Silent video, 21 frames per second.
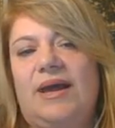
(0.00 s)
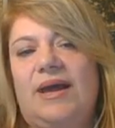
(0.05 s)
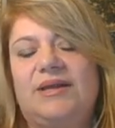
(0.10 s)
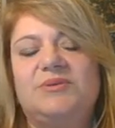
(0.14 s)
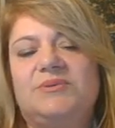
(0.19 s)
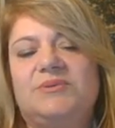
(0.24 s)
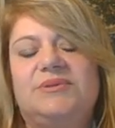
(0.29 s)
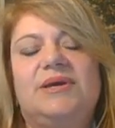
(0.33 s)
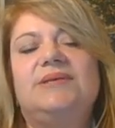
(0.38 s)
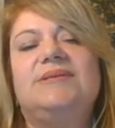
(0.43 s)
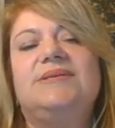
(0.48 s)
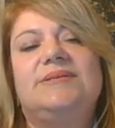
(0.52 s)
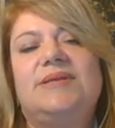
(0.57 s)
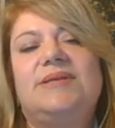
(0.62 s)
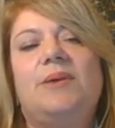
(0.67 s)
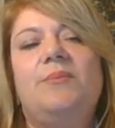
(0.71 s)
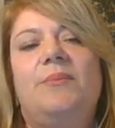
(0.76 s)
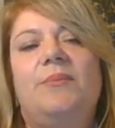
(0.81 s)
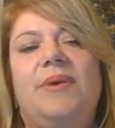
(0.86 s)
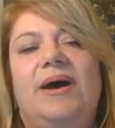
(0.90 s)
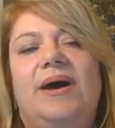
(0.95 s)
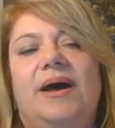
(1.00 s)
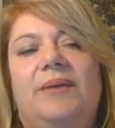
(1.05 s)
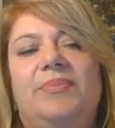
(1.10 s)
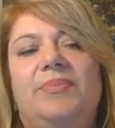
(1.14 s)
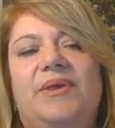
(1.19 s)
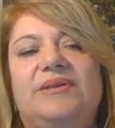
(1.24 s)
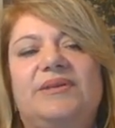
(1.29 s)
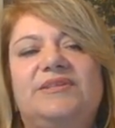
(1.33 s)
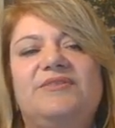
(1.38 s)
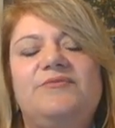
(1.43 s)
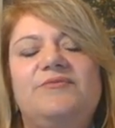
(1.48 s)
expertise, some
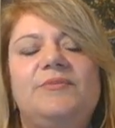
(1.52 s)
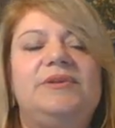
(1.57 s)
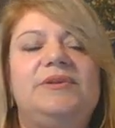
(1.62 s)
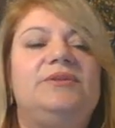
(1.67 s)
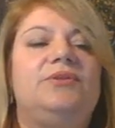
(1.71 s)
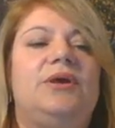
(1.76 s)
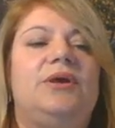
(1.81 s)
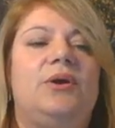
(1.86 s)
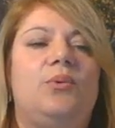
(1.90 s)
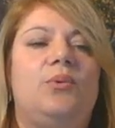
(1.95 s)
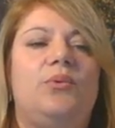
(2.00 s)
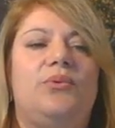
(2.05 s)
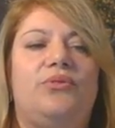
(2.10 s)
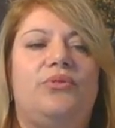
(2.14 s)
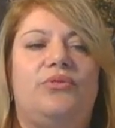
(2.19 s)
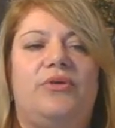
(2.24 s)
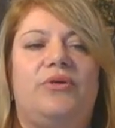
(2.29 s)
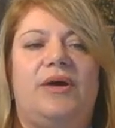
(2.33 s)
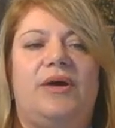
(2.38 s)
achievement with